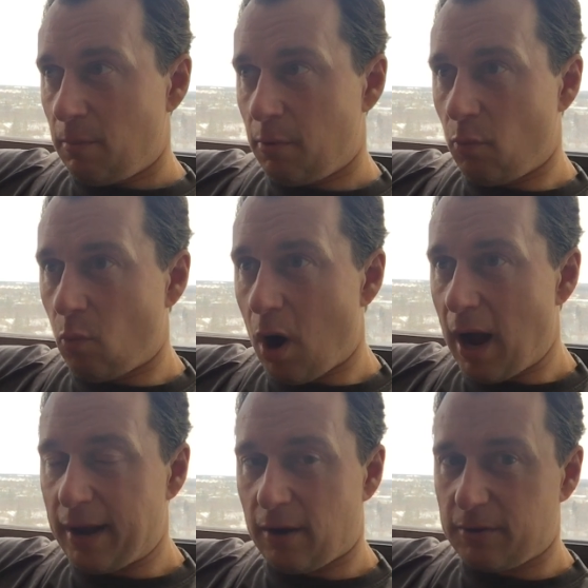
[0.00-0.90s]
But
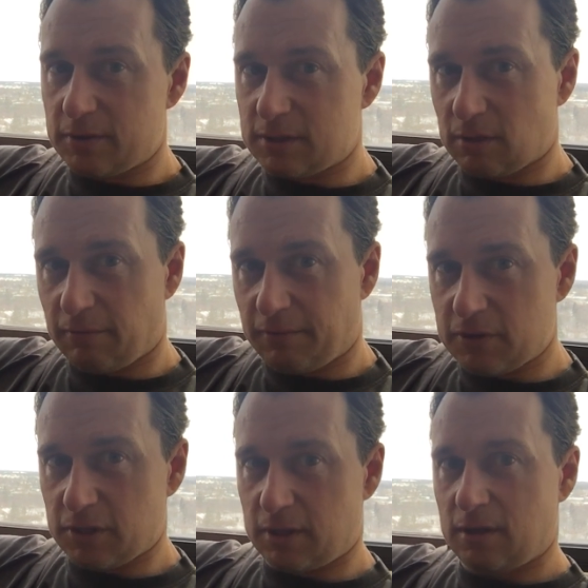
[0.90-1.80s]
why are you still
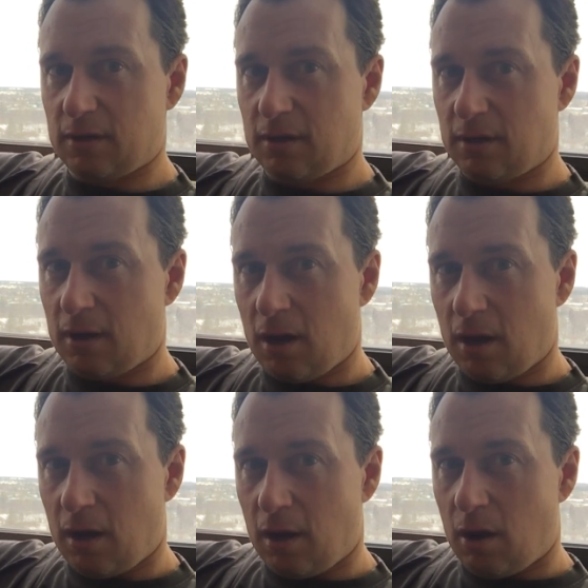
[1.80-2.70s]
fishing?
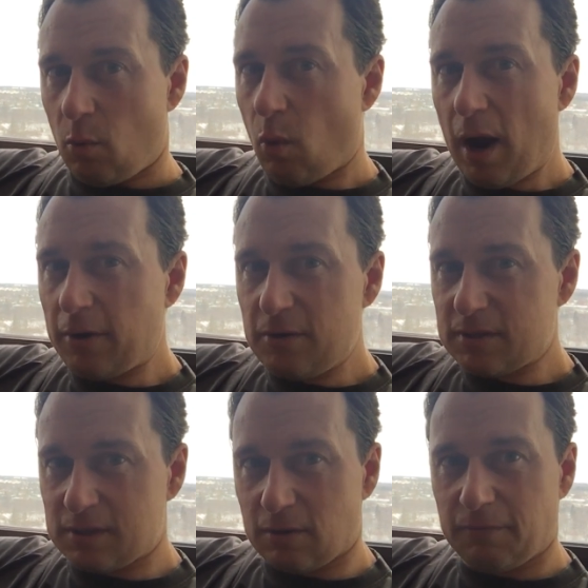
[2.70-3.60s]
Why are
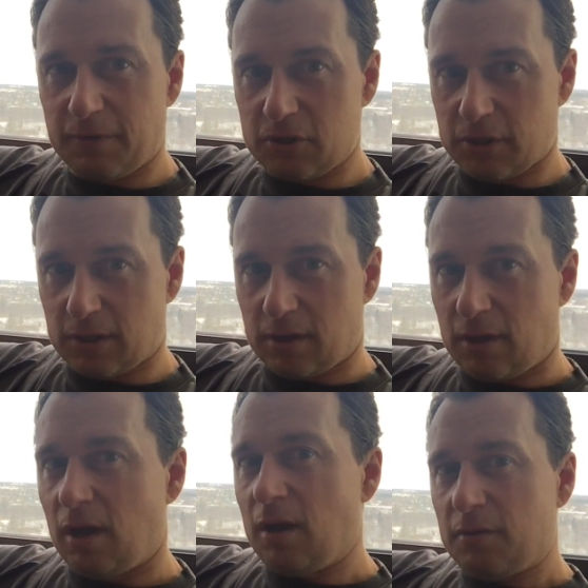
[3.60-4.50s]
you still fishing?
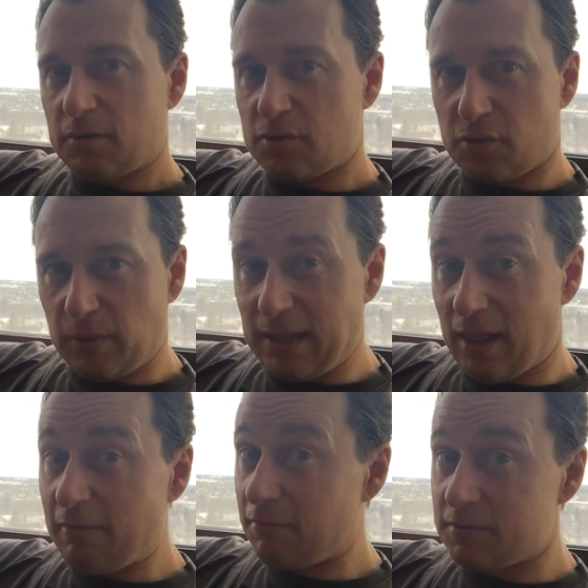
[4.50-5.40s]
There's 3
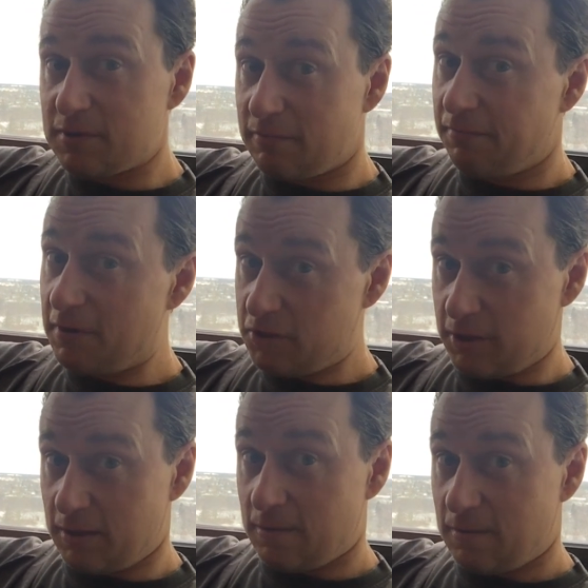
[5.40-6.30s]
levels of
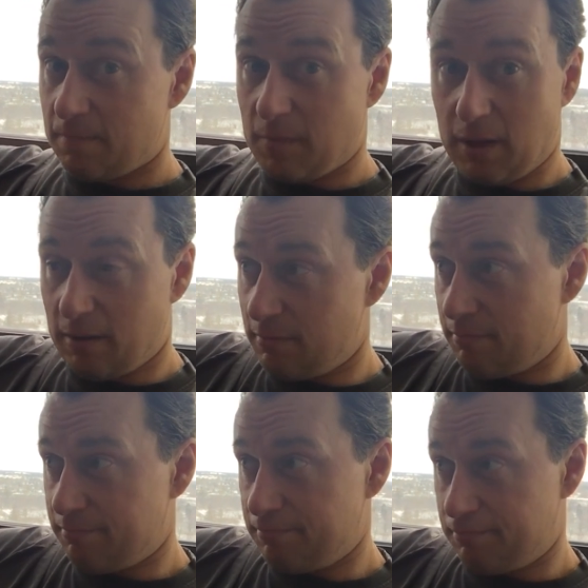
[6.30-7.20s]
fishing. I
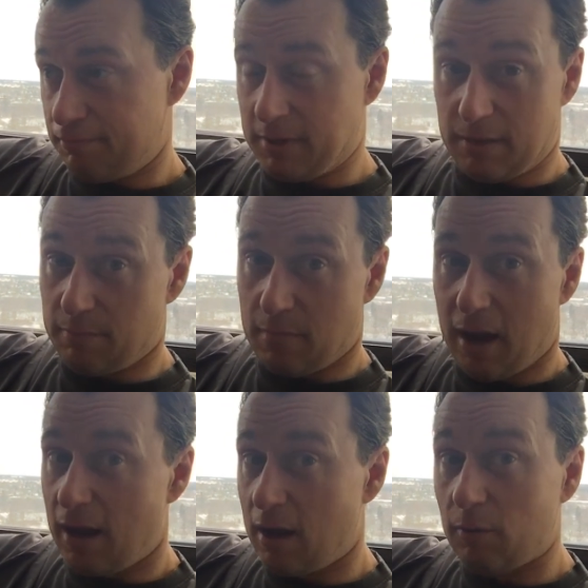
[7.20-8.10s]

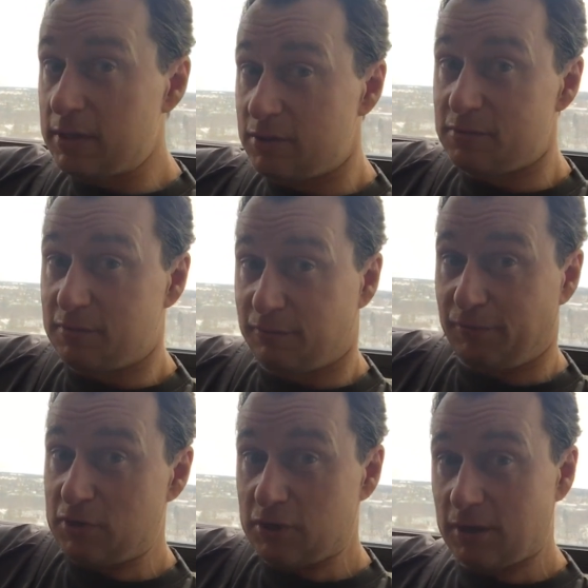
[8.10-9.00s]
always use
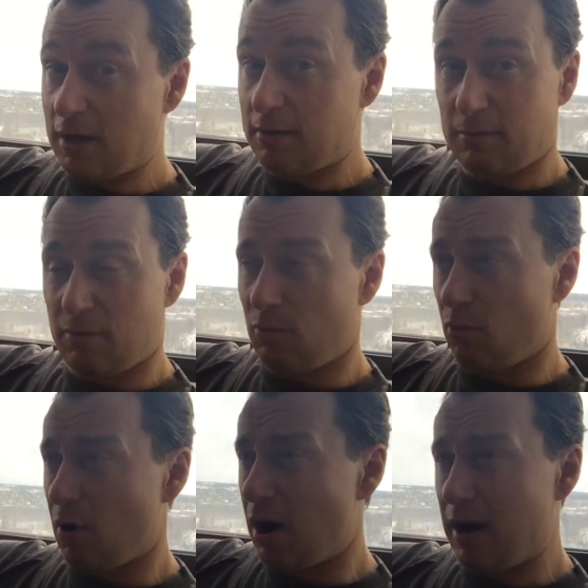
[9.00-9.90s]
fishing. I don't know
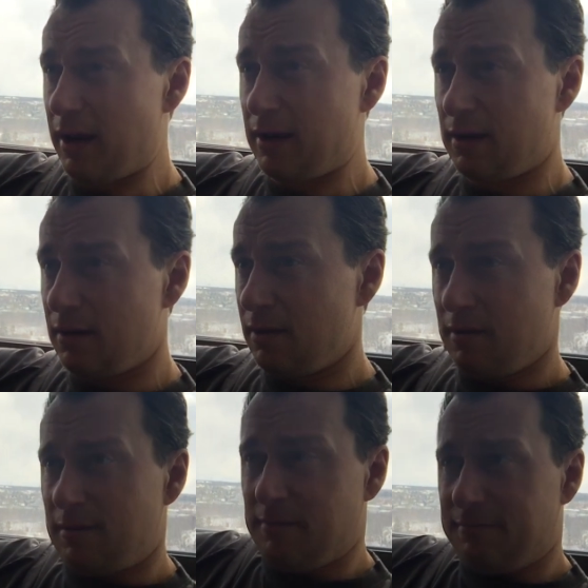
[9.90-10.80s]
why.
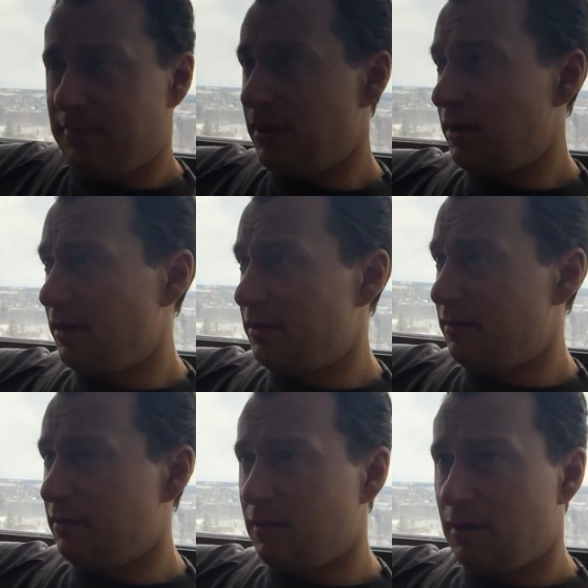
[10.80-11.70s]

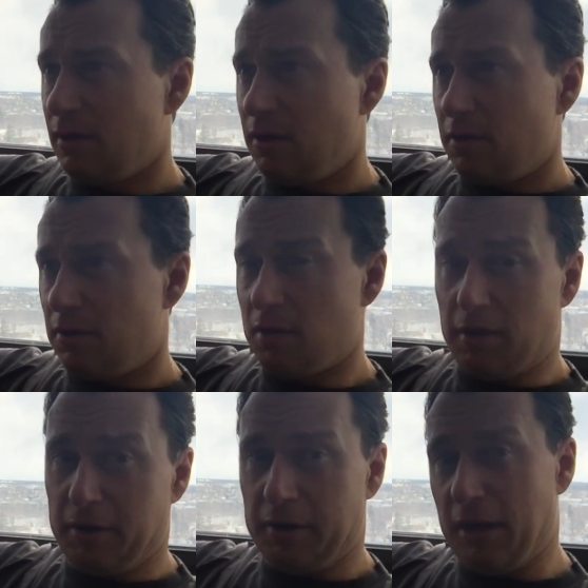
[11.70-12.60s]
You're
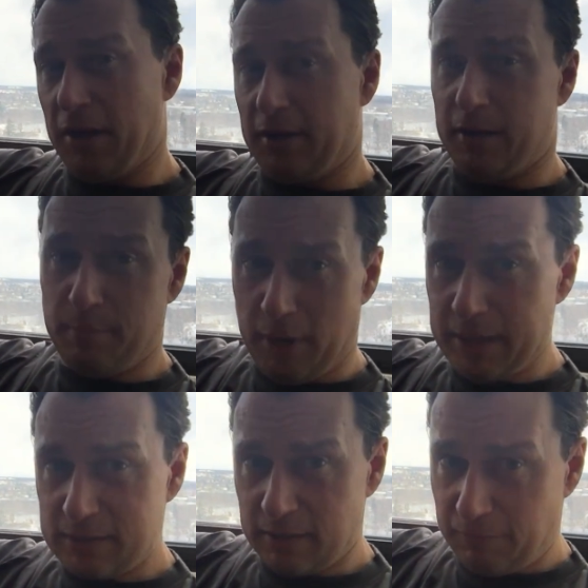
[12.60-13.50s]
not going to get any
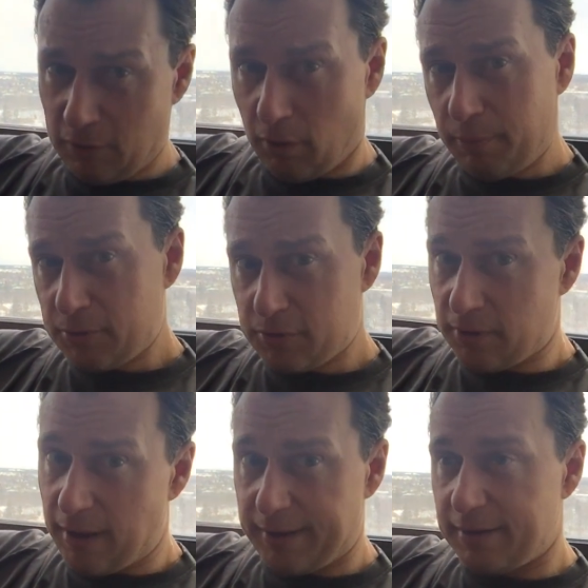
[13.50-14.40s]
bites if you don't put
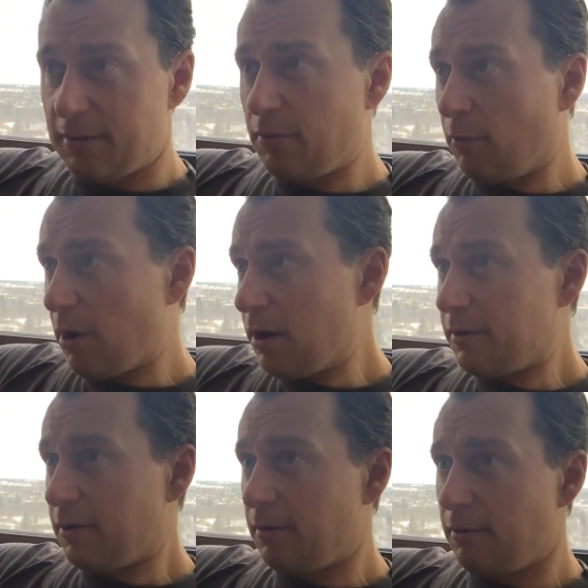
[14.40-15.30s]
your line in the
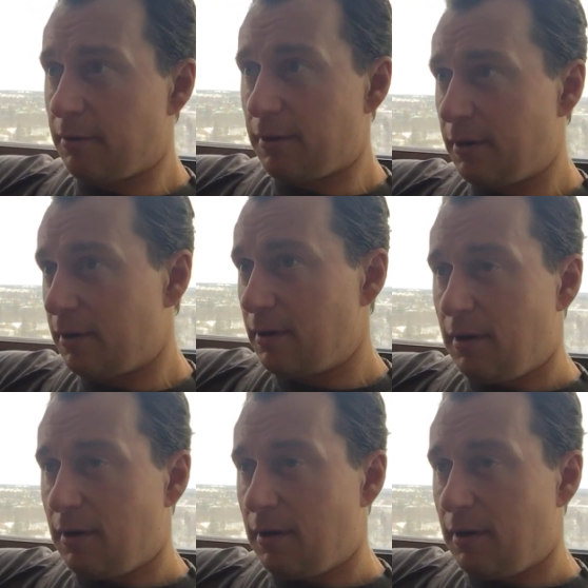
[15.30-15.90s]
water, or